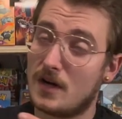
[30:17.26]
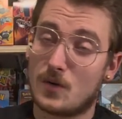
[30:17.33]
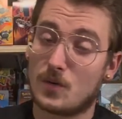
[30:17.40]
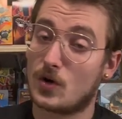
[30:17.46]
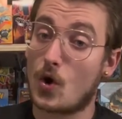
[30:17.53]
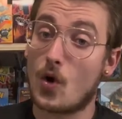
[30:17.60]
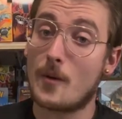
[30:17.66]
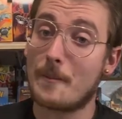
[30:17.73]
we're
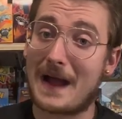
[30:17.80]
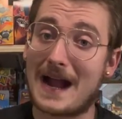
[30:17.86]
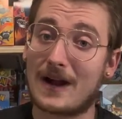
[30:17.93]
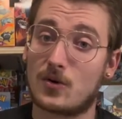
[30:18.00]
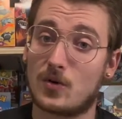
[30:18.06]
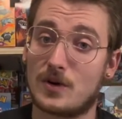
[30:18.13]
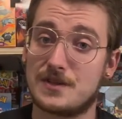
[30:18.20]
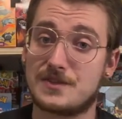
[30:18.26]
going
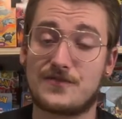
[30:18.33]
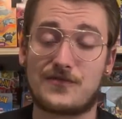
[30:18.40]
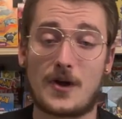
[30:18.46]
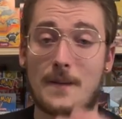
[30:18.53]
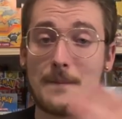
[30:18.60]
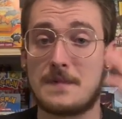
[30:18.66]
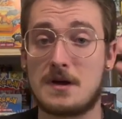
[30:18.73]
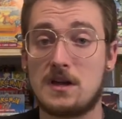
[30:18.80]
backwards
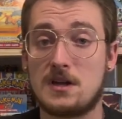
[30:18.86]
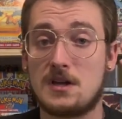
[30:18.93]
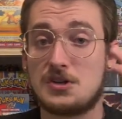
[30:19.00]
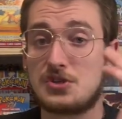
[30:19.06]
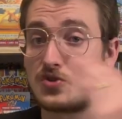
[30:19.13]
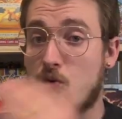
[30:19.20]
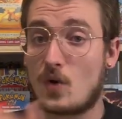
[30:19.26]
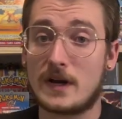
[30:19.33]
from
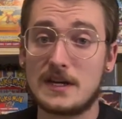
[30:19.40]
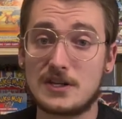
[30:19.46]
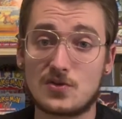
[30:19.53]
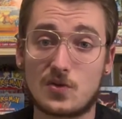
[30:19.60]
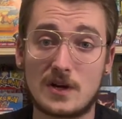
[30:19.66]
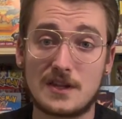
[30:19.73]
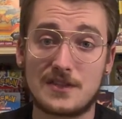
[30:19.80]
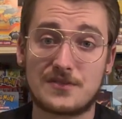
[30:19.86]
twenty
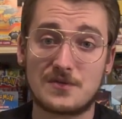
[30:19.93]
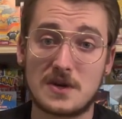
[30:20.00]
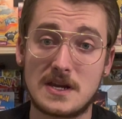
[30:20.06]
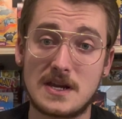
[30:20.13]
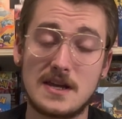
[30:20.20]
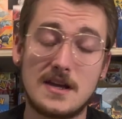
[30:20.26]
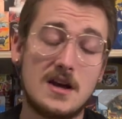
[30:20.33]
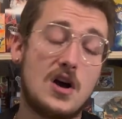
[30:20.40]

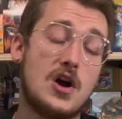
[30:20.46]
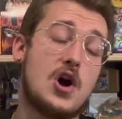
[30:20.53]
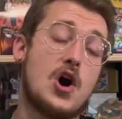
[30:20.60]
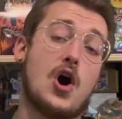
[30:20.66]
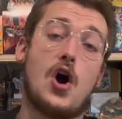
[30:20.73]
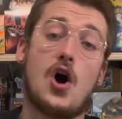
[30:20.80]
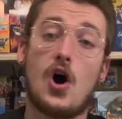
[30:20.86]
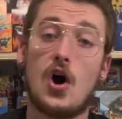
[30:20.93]
twenty-three
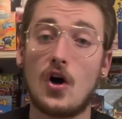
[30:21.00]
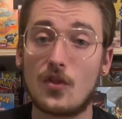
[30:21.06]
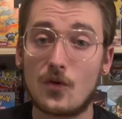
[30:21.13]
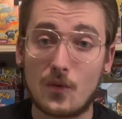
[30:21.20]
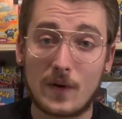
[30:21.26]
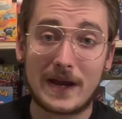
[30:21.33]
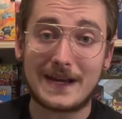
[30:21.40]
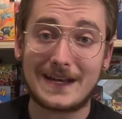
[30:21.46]
all the
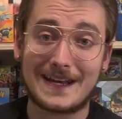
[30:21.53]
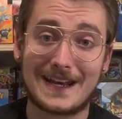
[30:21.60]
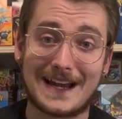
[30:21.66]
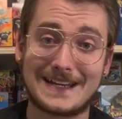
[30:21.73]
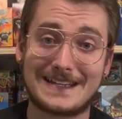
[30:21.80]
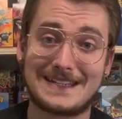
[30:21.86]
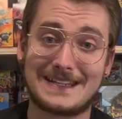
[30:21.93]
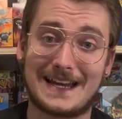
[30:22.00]
way to
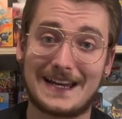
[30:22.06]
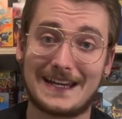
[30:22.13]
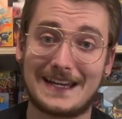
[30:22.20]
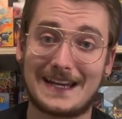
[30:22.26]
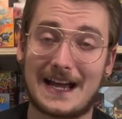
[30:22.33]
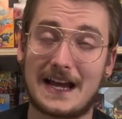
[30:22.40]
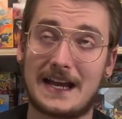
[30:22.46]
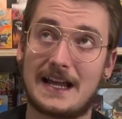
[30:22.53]
nineteen
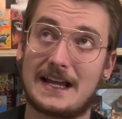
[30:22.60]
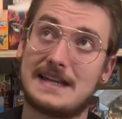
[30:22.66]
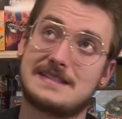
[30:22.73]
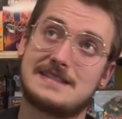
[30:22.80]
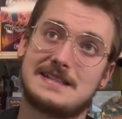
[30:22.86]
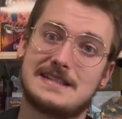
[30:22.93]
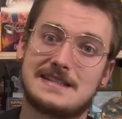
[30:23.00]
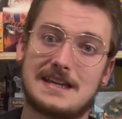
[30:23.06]
ninety-nine. I guess
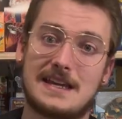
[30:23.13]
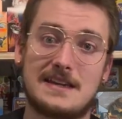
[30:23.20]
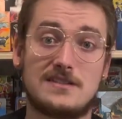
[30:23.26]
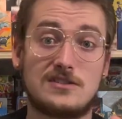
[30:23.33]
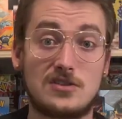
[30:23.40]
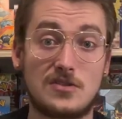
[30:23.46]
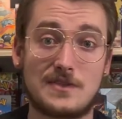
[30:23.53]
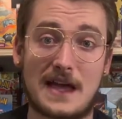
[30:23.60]
in this
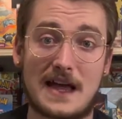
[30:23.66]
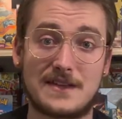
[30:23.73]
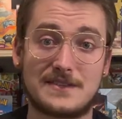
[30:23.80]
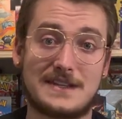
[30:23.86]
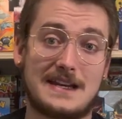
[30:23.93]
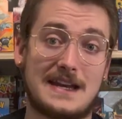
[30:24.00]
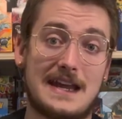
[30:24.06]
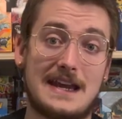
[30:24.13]
case two
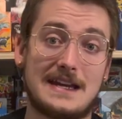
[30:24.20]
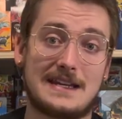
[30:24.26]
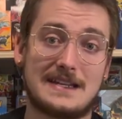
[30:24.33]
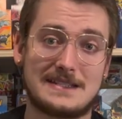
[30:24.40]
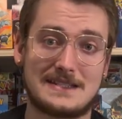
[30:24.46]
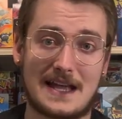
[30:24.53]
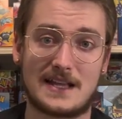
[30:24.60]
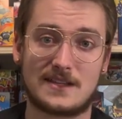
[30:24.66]
thousand eight,
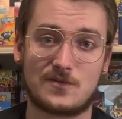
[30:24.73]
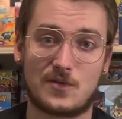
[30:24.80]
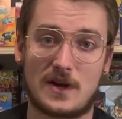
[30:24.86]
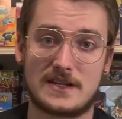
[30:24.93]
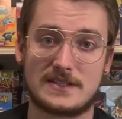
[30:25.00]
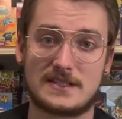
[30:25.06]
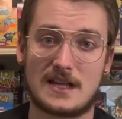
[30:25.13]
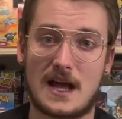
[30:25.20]
because that's where
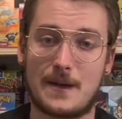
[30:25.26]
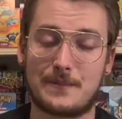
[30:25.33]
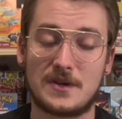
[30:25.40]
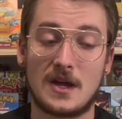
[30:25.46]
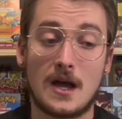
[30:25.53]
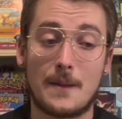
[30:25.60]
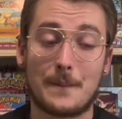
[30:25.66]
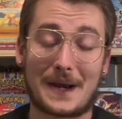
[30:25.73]
I stopped.
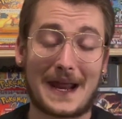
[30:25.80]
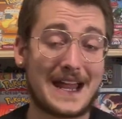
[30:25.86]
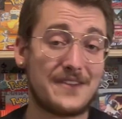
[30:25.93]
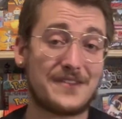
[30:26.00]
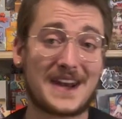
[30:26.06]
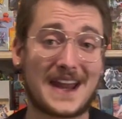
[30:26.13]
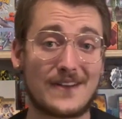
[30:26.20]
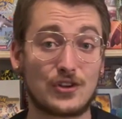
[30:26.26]
But I
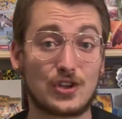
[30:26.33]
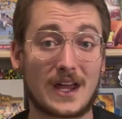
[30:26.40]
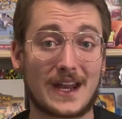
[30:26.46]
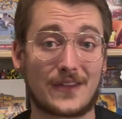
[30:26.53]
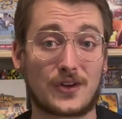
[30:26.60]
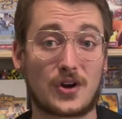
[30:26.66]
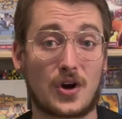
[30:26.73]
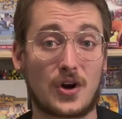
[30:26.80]
even have a lot
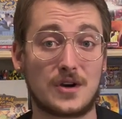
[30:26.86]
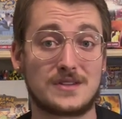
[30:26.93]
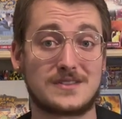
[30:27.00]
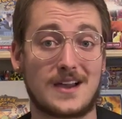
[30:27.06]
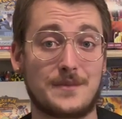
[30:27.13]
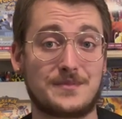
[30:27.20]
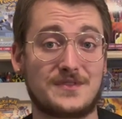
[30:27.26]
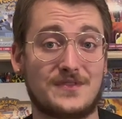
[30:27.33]
of the cards
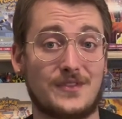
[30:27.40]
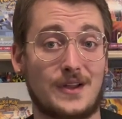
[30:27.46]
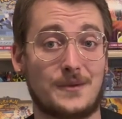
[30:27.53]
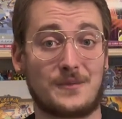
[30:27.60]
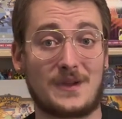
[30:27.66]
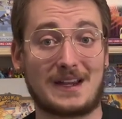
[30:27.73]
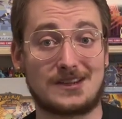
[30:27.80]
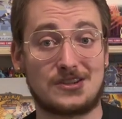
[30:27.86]
up
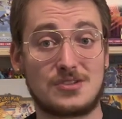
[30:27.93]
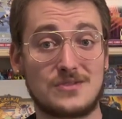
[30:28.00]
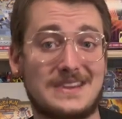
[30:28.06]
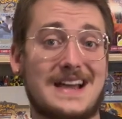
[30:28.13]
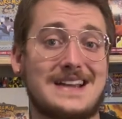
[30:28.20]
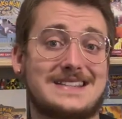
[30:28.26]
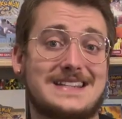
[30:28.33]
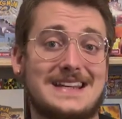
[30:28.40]
from like two
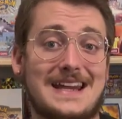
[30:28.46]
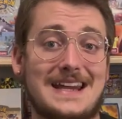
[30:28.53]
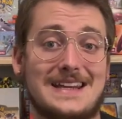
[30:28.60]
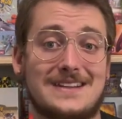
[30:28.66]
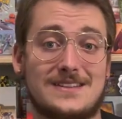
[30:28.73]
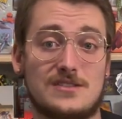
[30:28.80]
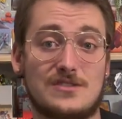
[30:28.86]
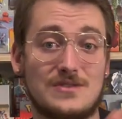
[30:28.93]
thousand
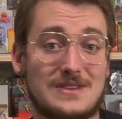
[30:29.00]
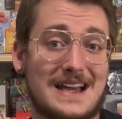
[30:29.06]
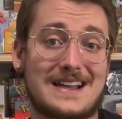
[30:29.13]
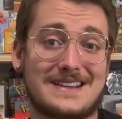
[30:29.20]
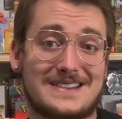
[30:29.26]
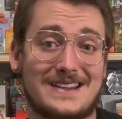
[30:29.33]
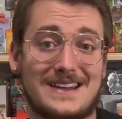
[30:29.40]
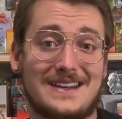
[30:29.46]
eight to two
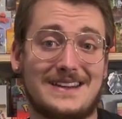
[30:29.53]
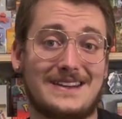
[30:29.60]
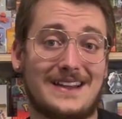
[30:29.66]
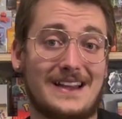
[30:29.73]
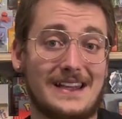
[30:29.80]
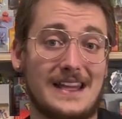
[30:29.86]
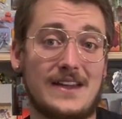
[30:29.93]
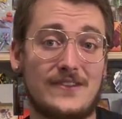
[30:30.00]
thousand
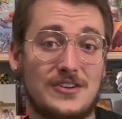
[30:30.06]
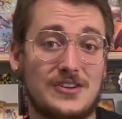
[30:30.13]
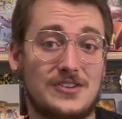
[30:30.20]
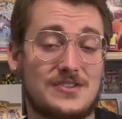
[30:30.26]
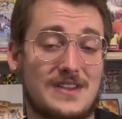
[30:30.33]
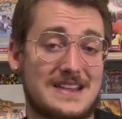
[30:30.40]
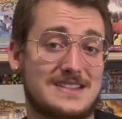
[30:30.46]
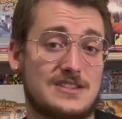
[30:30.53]
eleven, two
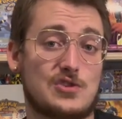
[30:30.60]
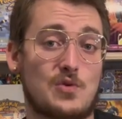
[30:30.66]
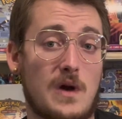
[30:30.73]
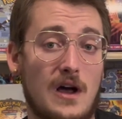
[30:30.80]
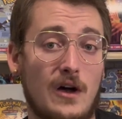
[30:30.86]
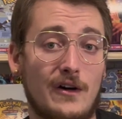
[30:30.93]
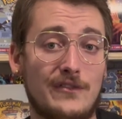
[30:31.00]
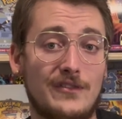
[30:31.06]
thousand
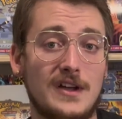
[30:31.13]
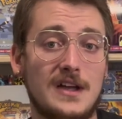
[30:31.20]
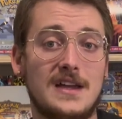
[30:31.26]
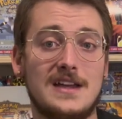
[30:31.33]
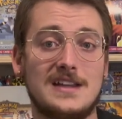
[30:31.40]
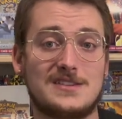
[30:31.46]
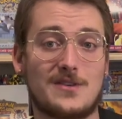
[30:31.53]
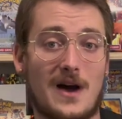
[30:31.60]
twelve.
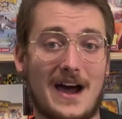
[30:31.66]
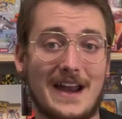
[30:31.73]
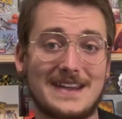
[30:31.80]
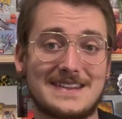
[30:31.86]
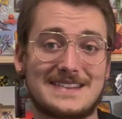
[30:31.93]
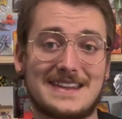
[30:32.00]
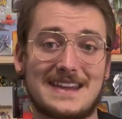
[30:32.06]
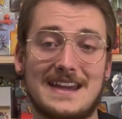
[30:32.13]
So
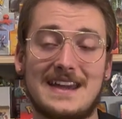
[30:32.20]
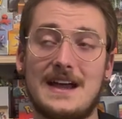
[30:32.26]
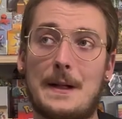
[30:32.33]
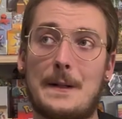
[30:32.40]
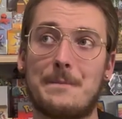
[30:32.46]
honestly,